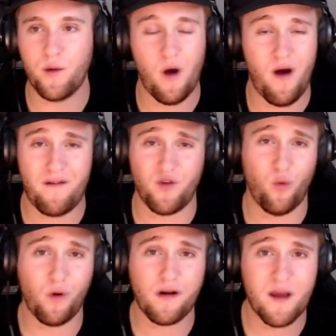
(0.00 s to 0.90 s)
won't have to
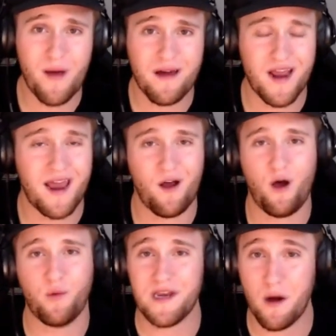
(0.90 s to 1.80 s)
worry about it at all.
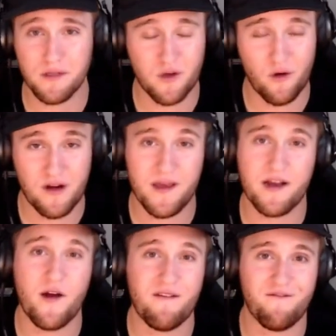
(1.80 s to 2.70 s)
We know it's going to be a
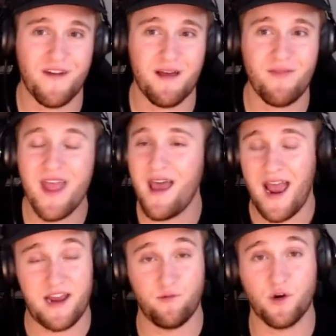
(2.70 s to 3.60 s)
great fit.
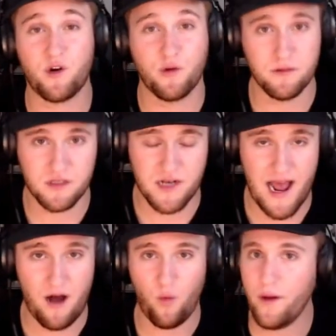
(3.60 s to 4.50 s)
And recruits
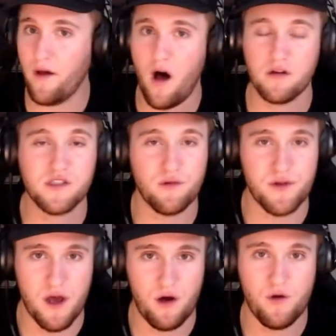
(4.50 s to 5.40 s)
now will also
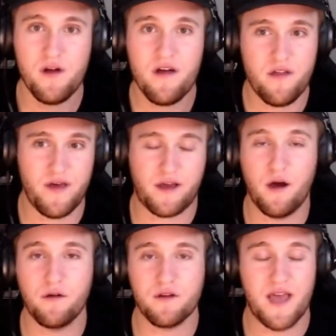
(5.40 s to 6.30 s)
know
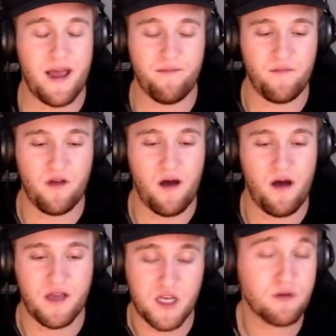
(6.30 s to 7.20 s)
that
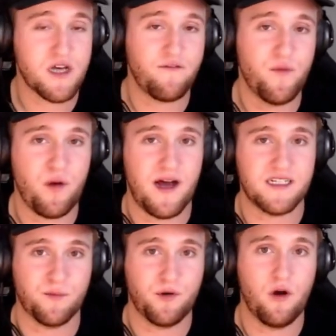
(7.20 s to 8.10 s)
Utah football as
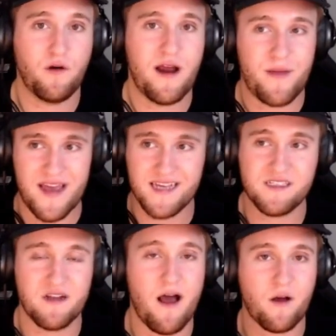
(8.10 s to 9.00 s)
a program is
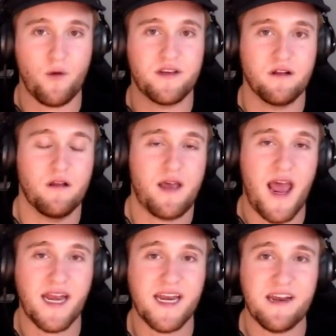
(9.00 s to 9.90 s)
not going to look
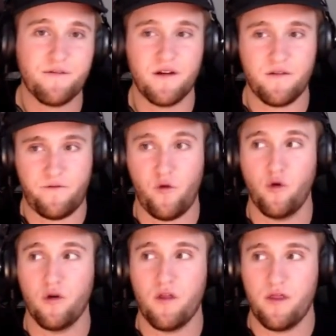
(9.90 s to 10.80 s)
any different
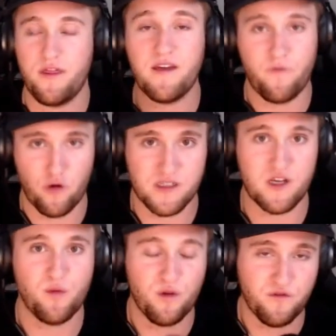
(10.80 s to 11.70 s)
for the
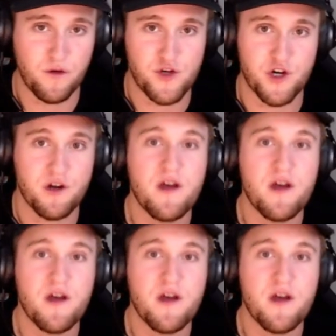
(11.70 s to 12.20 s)
foreseeable future.